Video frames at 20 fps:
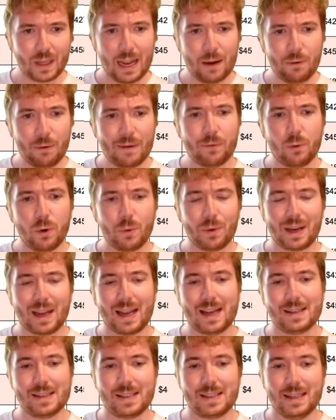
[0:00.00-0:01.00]
However, what we
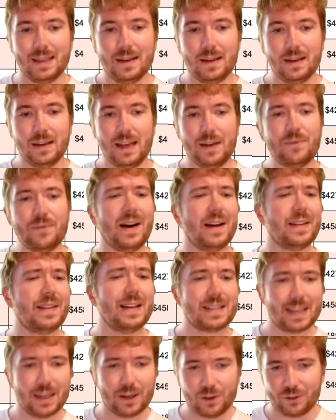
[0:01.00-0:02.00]
can see, in fact,
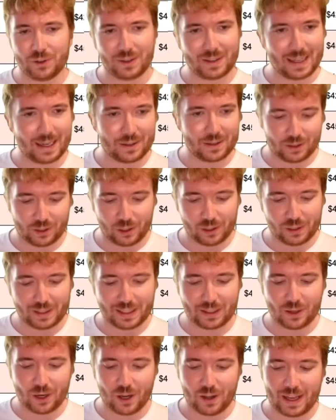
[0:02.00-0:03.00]
that's $100,000.
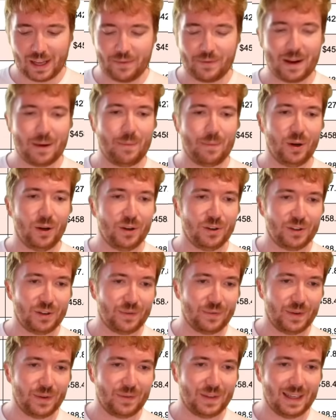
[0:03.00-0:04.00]
Ignore that. If I put
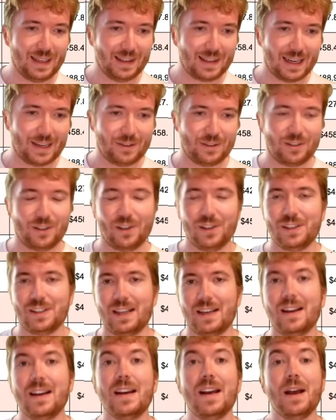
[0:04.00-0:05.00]
$115,000
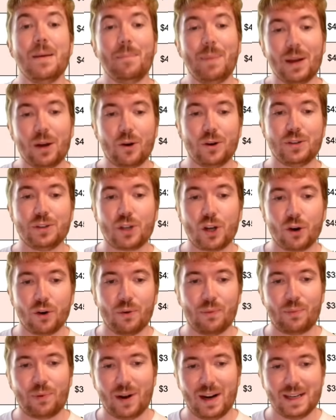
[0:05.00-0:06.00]
in, Bitcoin's
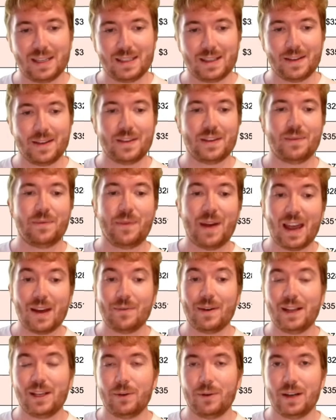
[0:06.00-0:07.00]
current price, then the
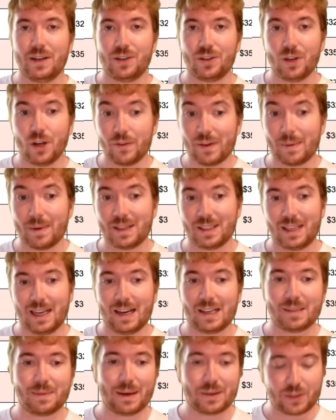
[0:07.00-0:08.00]
fair valuation of
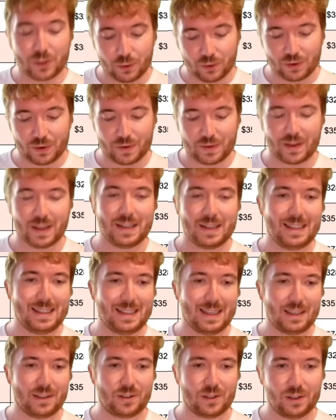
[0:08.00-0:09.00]
MSTR is about
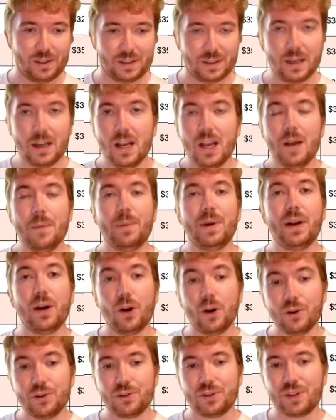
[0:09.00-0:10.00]
$236. But
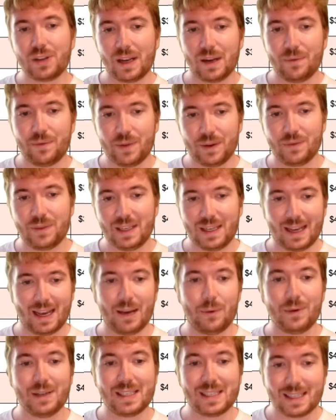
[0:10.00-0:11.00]
at
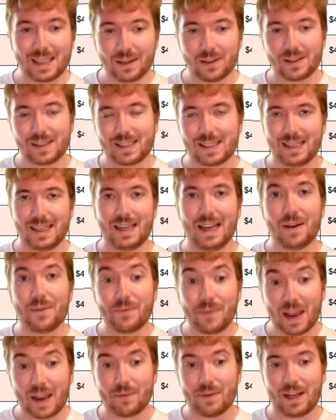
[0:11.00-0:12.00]
150K, we'd still see a
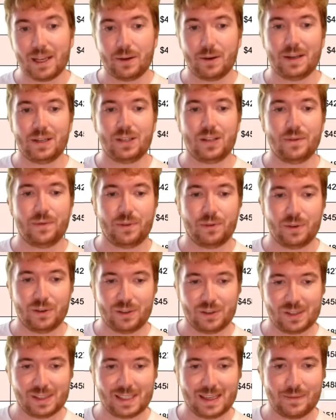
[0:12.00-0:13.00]
fair valuation of
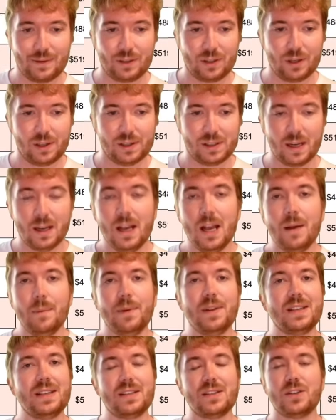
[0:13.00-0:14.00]
$307.
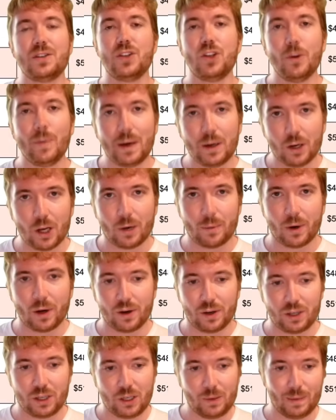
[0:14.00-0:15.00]
But this is assuming no
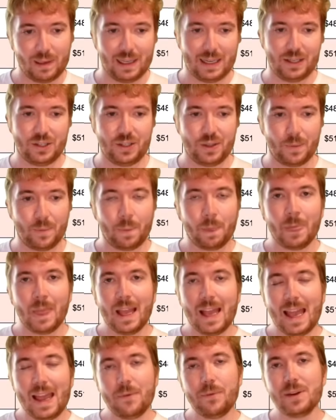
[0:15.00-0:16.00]
more accumulation.
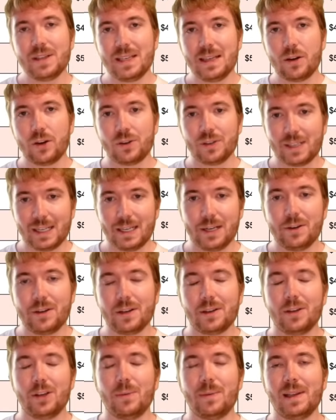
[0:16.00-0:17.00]
If we see continued
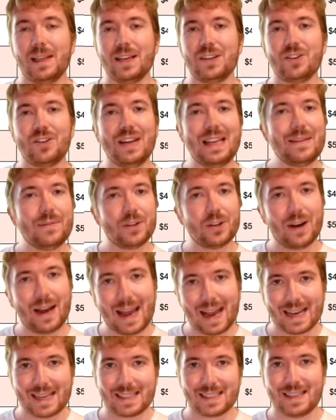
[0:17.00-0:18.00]
accumulation, even though it
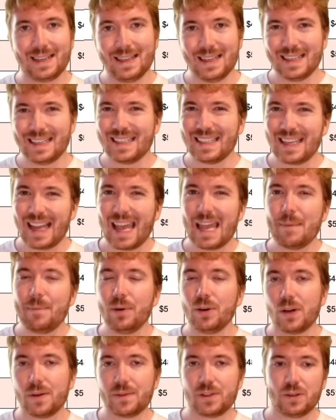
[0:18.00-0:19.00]
has
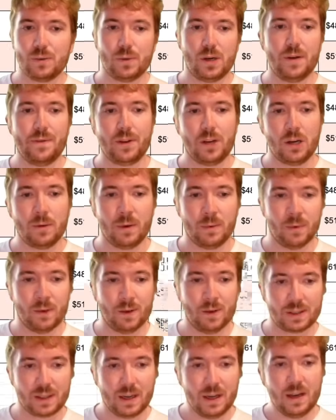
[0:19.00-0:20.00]
tapered off somewhat over the coming
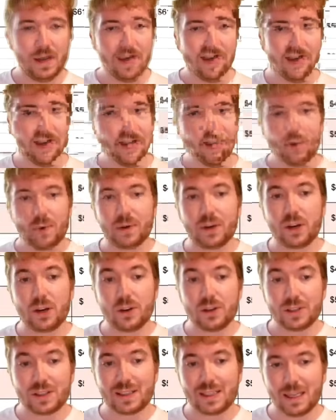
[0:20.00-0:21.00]
months, then we
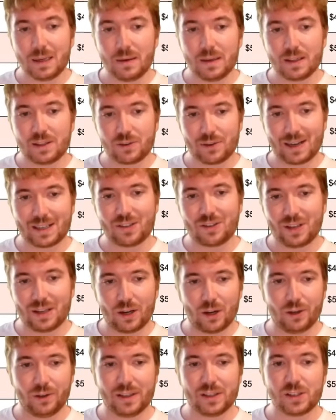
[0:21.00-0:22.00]
could see strategy
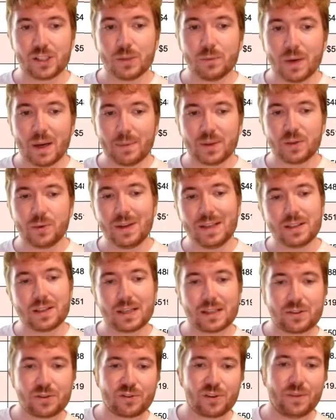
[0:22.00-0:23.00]
holding somewhere between
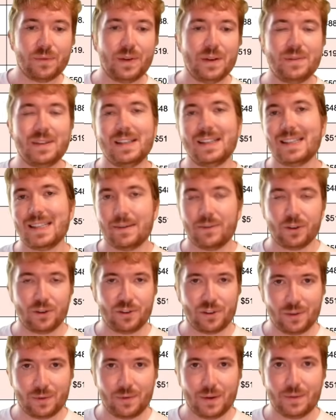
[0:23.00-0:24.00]
650 to
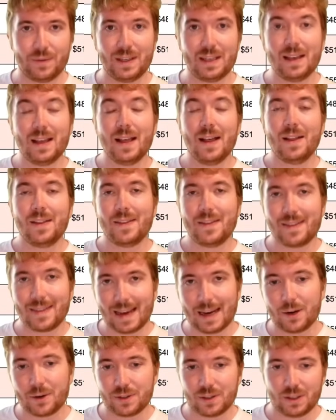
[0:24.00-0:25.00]

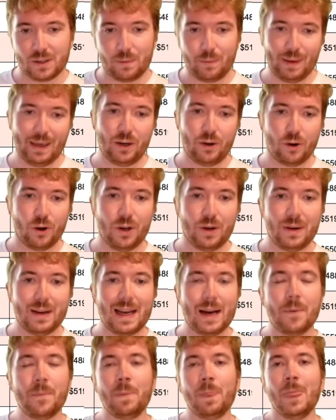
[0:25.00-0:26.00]
750,000 Bitcoin.
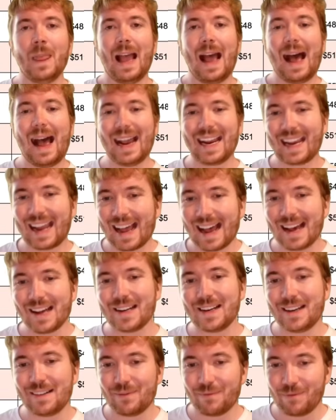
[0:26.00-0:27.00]
Now, I
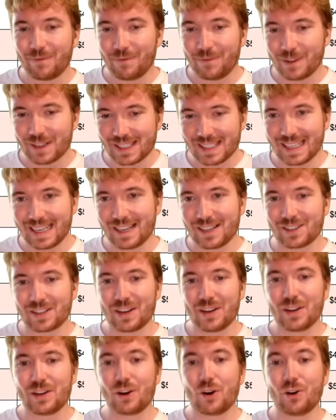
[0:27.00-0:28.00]
can't foresee
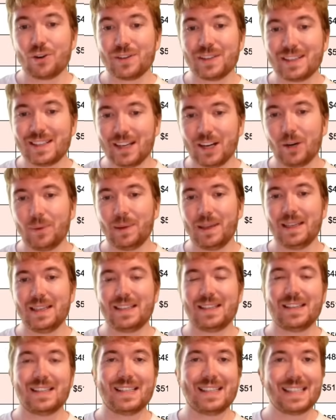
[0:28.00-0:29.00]
us considerably
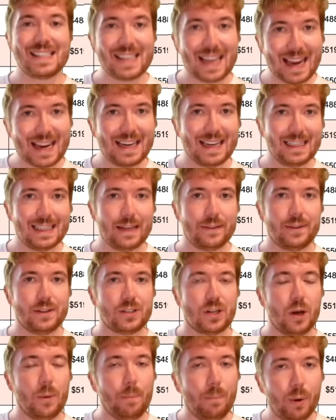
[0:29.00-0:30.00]
sustaining
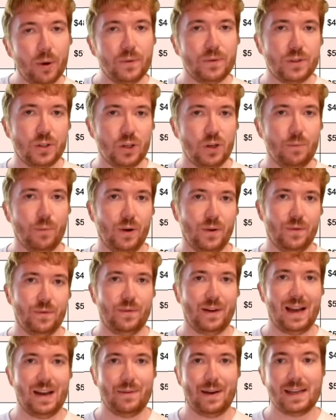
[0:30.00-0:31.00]
levels above
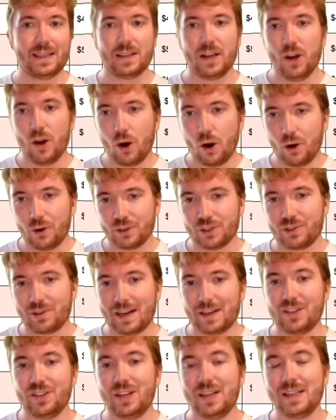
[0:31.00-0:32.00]
2.5x on
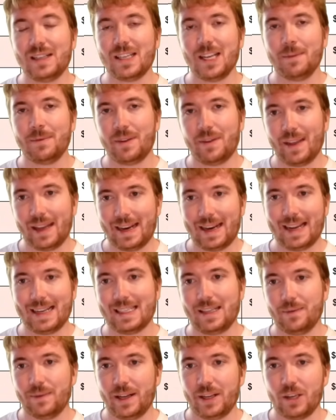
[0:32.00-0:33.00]
strategy in terms of their net
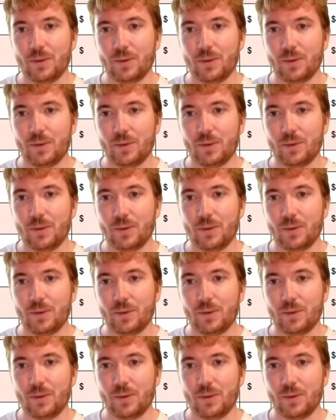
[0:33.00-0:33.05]
asset value